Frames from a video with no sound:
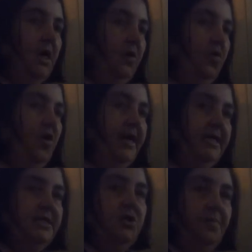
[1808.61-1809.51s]
Orion
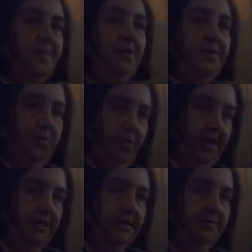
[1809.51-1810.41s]
does not appear in the
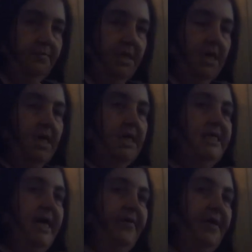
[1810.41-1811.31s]
west.
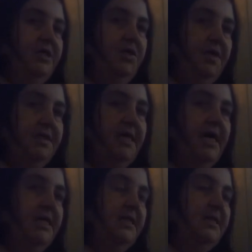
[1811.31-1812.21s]
Now, they do
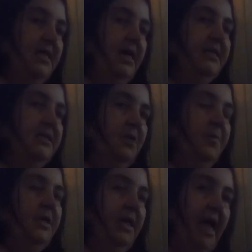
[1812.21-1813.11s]
say that the stars
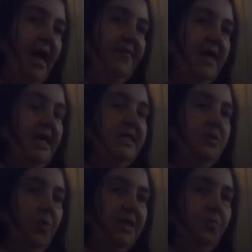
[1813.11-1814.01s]
typically have a
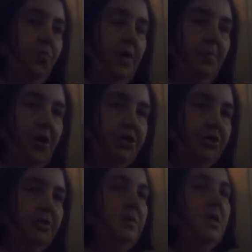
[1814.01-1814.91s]
east-west
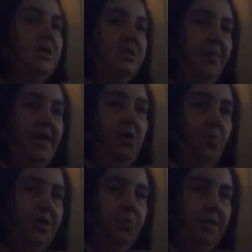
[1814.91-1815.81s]
motion, depending
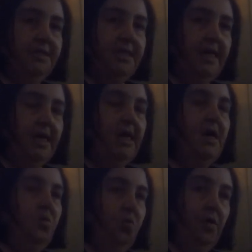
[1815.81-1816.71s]
on which ones they
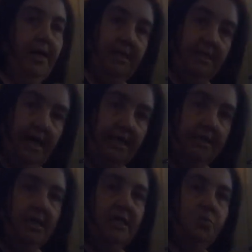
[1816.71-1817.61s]
are. Orion
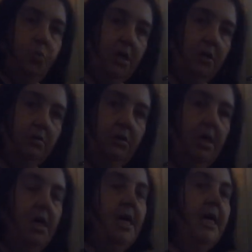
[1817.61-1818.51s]
does as well.
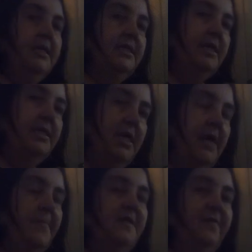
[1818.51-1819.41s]
In the southern
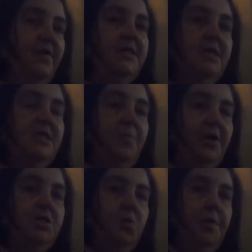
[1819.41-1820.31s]
hemisphere, it's
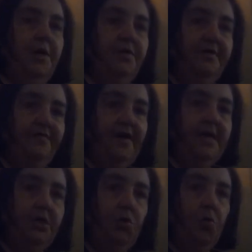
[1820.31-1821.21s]
supposed to appear in the
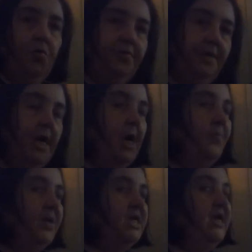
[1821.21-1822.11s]
fucking north,
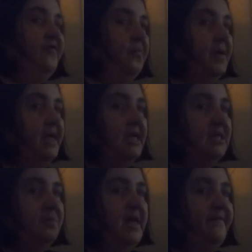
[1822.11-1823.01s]
but
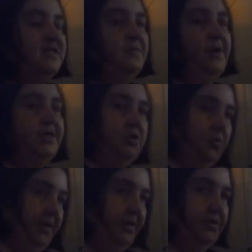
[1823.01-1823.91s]
it's never supposed
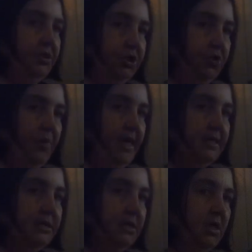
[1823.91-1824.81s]
to appear in the due
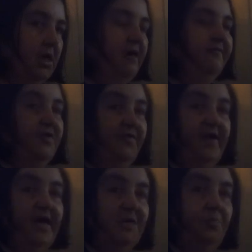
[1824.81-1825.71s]
west. From the
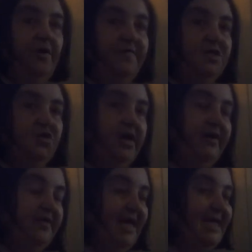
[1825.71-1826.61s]
vantage point of
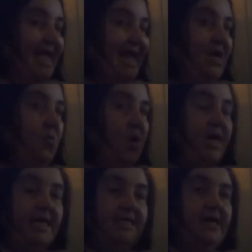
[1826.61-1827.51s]
Australia, and
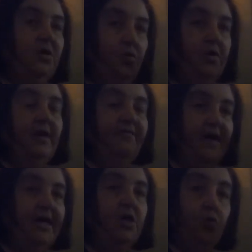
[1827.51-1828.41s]
anyone has had a look at
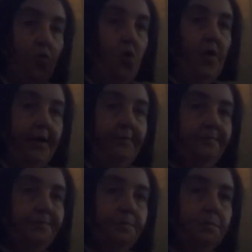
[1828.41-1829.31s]
fucking
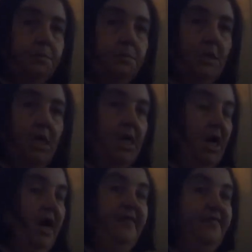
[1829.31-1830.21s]
Orion
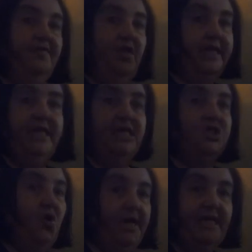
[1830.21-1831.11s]
over like the
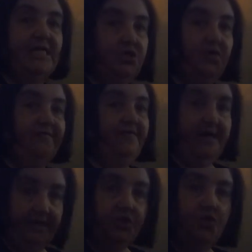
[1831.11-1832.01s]
entire history of
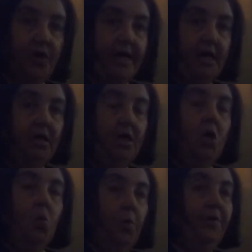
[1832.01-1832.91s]
fucking Australia,
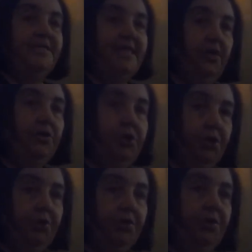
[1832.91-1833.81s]
will tell
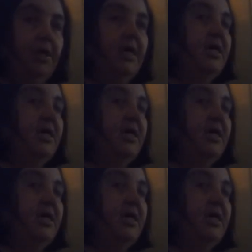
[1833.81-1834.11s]
you